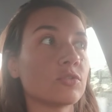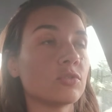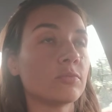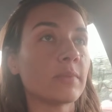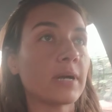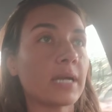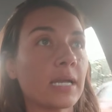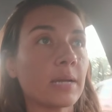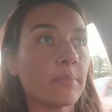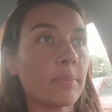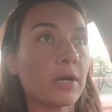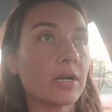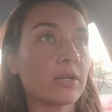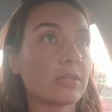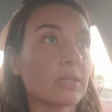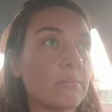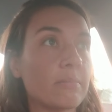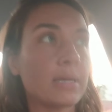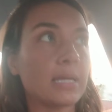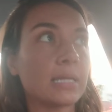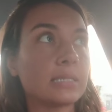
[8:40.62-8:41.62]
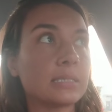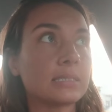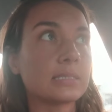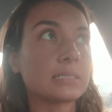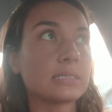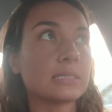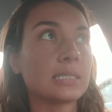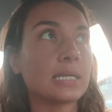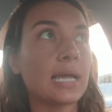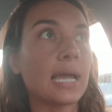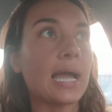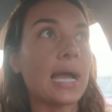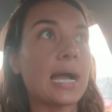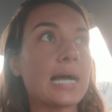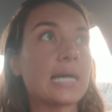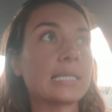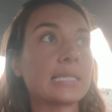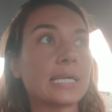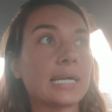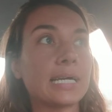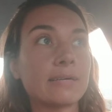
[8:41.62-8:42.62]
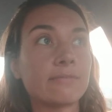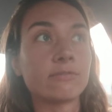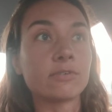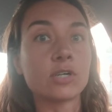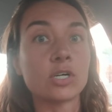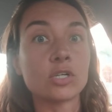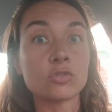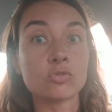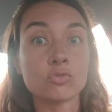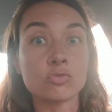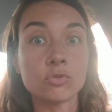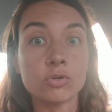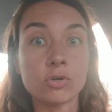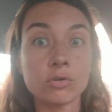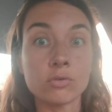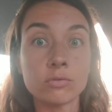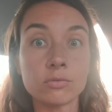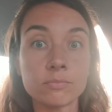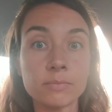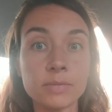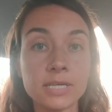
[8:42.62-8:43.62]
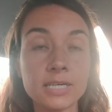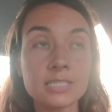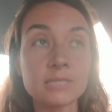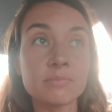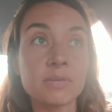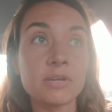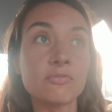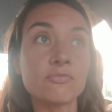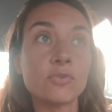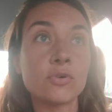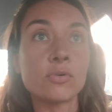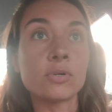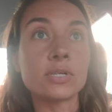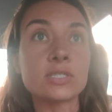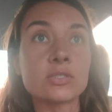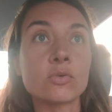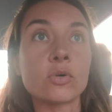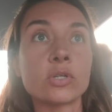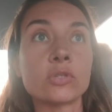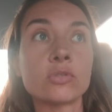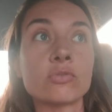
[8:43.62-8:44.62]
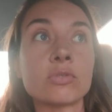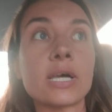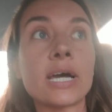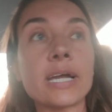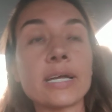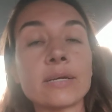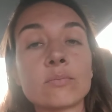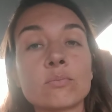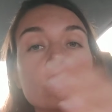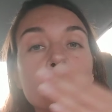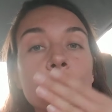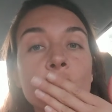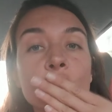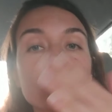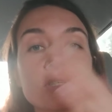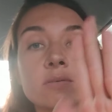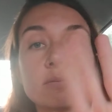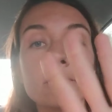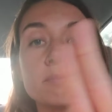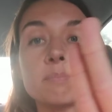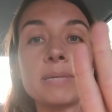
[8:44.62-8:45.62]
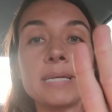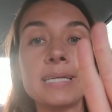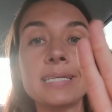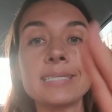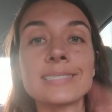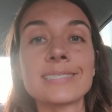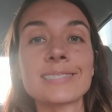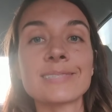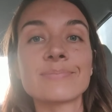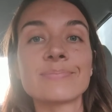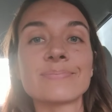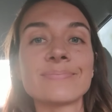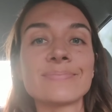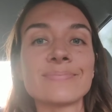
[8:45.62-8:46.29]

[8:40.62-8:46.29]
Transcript: to my apartment, and I've got to go because my phone is going to die. Peace.